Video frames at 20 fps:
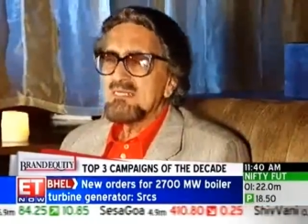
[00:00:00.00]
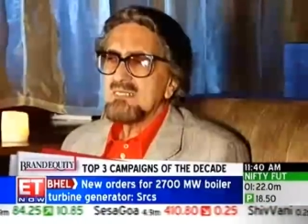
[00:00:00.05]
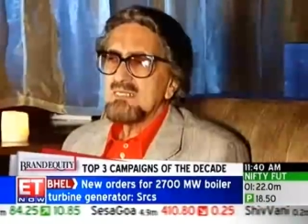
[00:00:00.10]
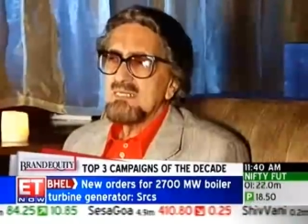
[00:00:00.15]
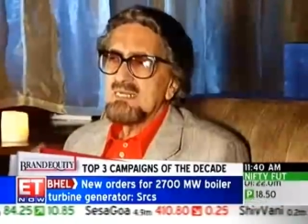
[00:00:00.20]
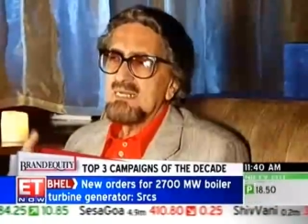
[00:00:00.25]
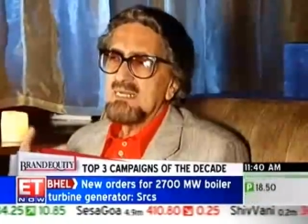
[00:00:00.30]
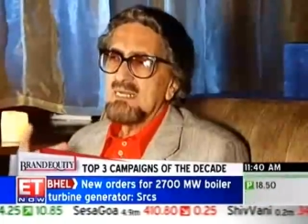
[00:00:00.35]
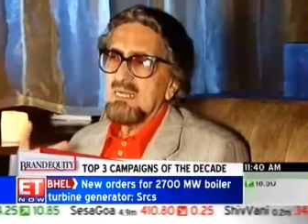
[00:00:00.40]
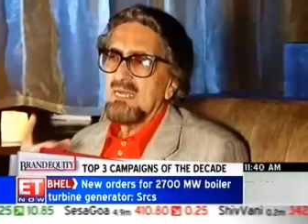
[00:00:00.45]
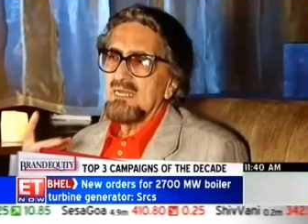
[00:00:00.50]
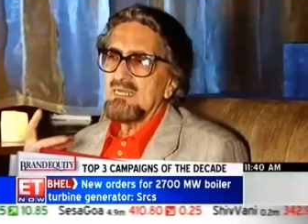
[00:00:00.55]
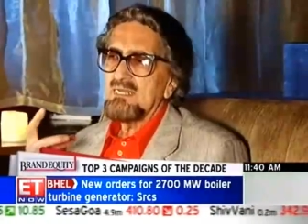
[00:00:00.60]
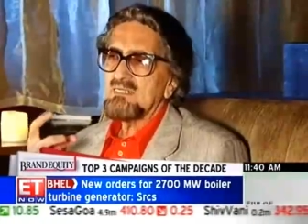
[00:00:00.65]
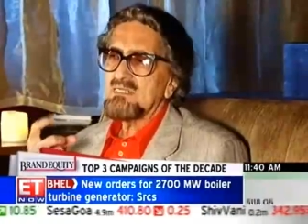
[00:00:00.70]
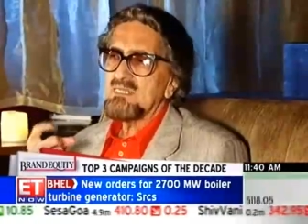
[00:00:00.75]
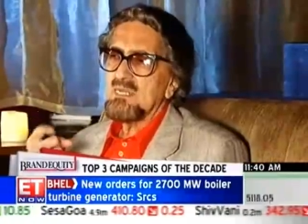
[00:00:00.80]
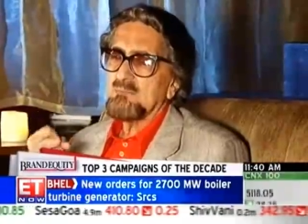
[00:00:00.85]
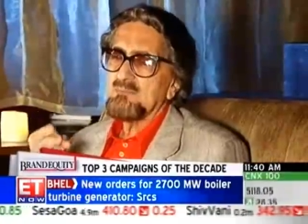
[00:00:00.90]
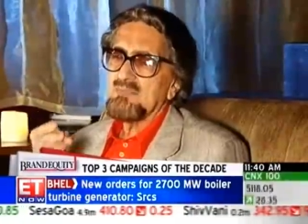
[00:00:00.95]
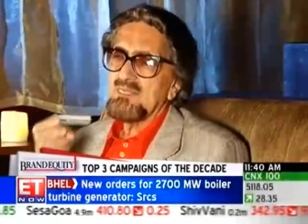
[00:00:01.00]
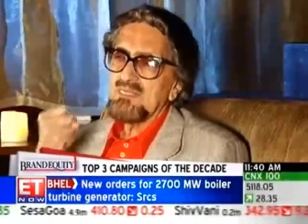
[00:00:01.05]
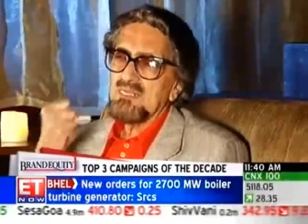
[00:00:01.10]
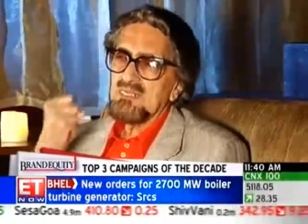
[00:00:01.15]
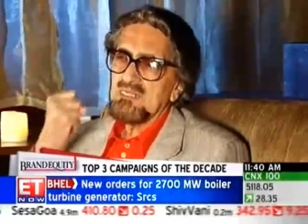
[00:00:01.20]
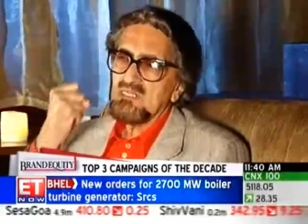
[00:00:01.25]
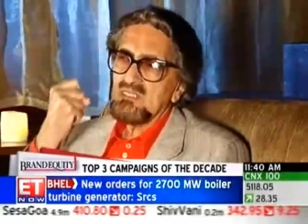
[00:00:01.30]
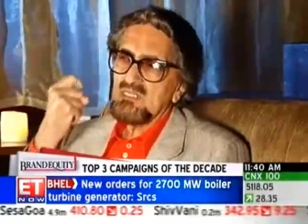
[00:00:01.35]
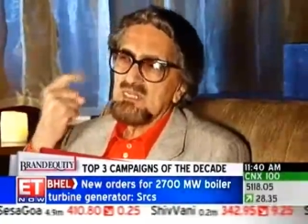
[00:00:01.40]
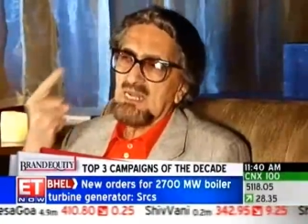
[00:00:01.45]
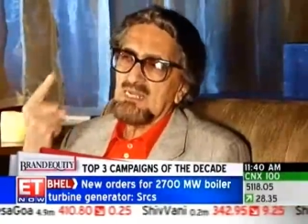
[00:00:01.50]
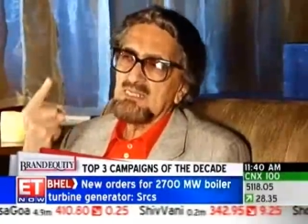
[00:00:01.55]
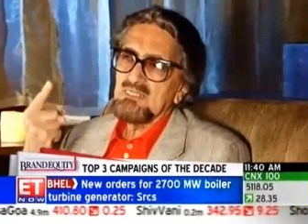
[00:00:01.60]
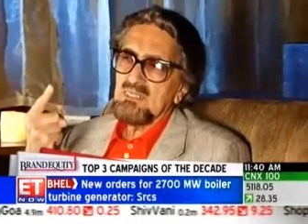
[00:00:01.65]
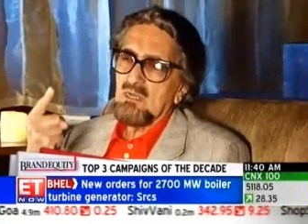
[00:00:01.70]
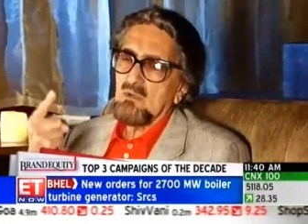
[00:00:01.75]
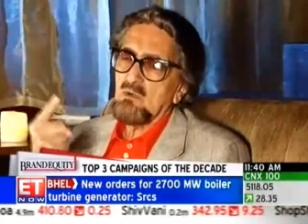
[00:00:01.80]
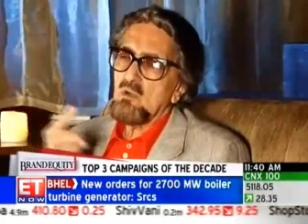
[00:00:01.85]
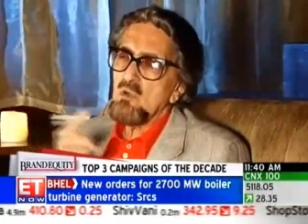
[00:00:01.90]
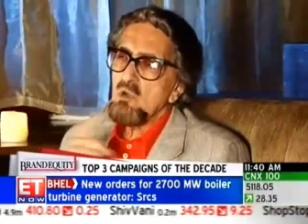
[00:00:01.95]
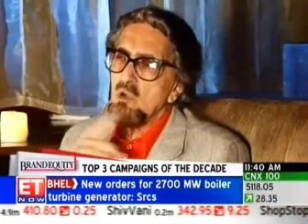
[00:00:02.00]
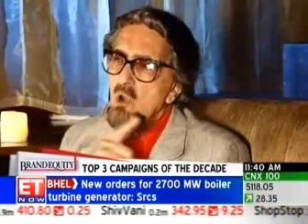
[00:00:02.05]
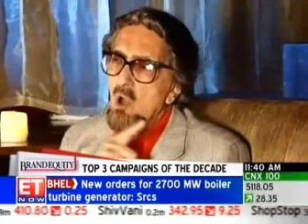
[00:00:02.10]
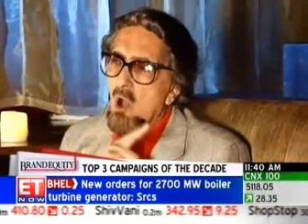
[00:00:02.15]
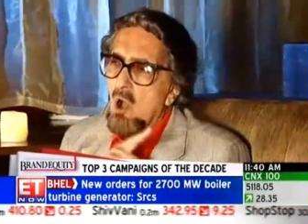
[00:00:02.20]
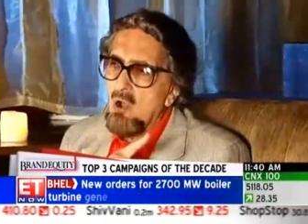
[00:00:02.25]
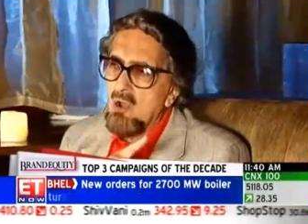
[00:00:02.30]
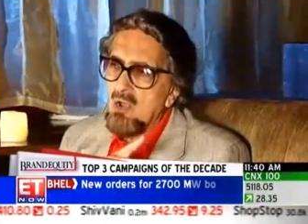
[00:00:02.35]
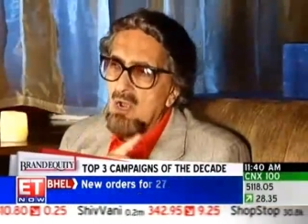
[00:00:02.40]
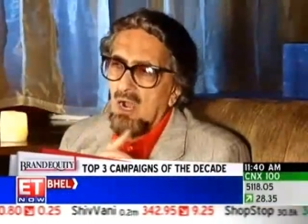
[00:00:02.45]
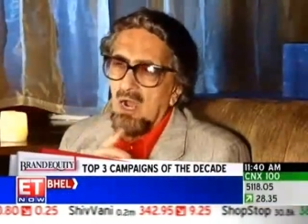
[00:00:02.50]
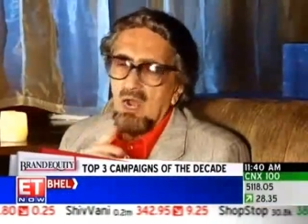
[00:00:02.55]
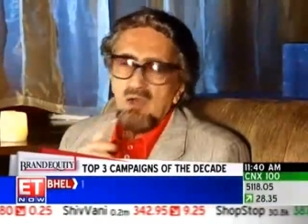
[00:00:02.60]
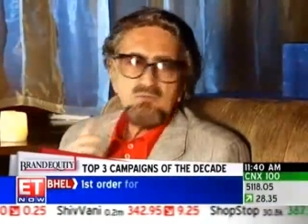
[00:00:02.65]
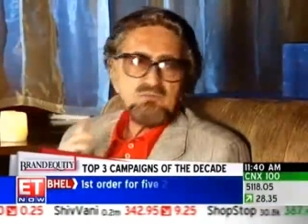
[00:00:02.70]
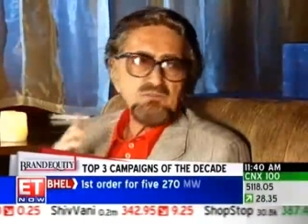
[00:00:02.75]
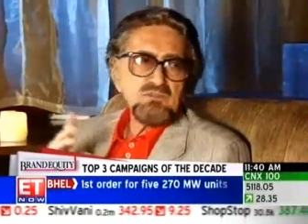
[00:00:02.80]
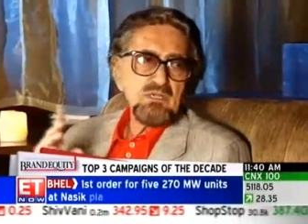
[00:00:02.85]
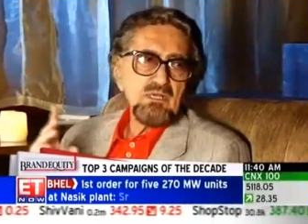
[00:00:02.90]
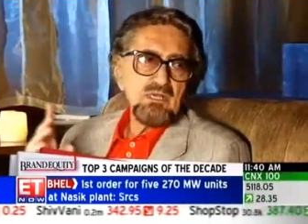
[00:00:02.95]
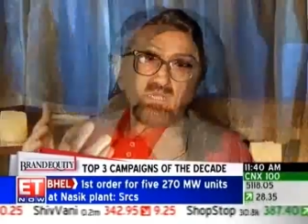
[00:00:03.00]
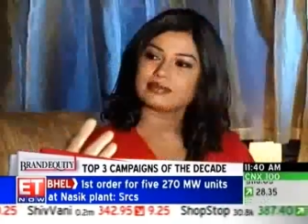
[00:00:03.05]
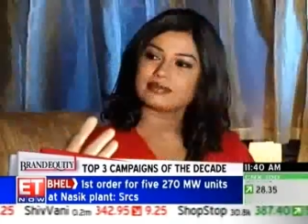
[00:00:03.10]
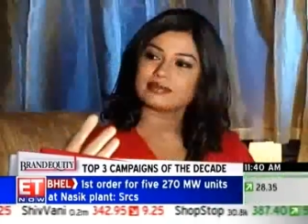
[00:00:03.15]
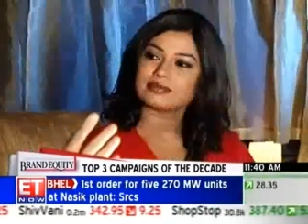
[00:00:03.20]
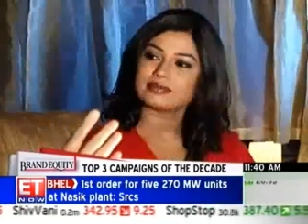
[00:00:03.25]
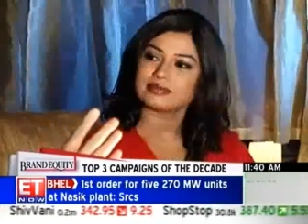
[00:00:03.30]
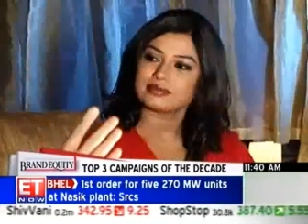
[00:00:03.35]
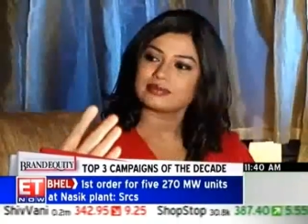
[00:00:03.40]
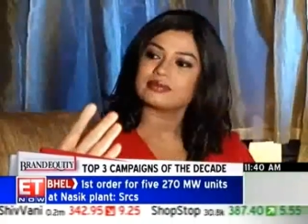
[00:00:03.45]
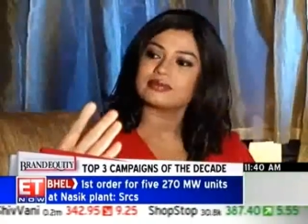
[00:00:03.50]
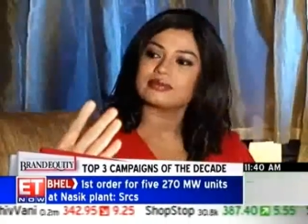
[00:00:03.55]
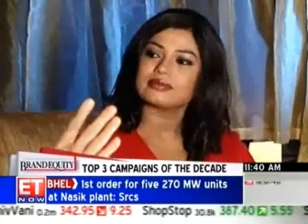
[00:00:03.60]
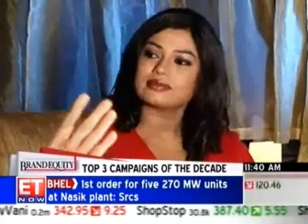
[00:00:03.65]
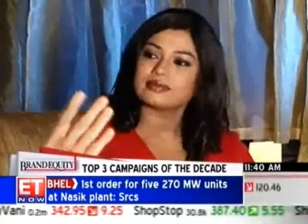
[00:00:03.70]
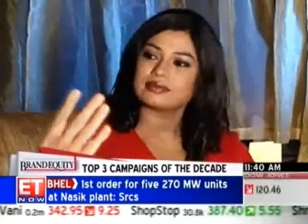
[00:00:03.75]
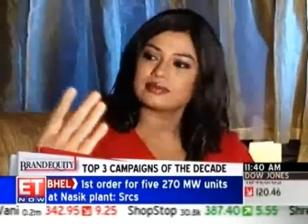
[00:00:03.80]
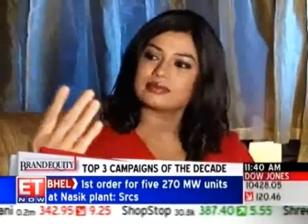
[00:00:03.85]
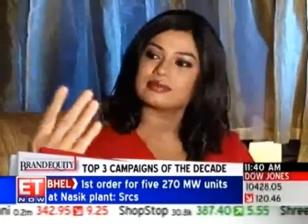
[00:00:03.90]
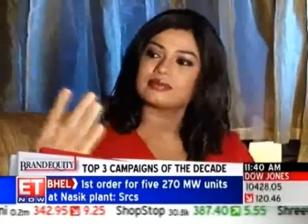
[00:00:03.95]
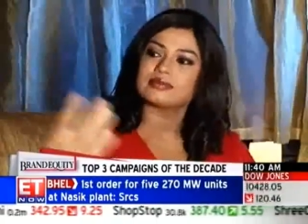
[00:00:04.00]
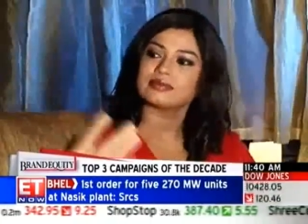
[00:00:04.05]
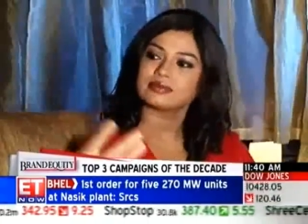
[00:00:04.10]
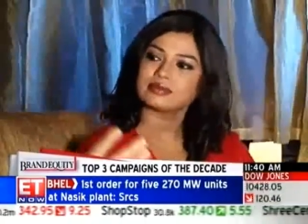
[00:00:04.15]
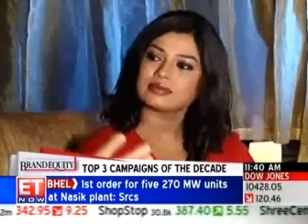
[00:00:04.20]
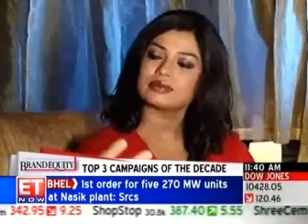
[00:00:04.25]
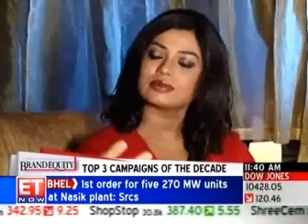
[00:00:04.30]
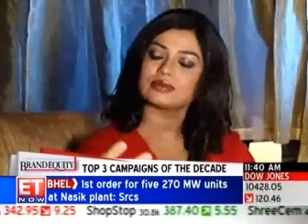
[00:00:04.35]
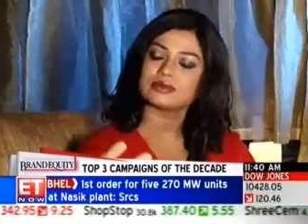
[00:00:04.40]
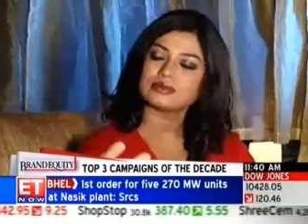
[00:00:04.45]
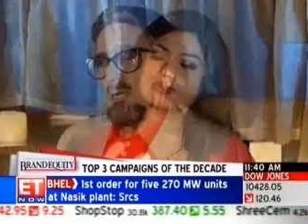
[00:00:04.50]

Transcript: that it is something that stands out long after its time has gone.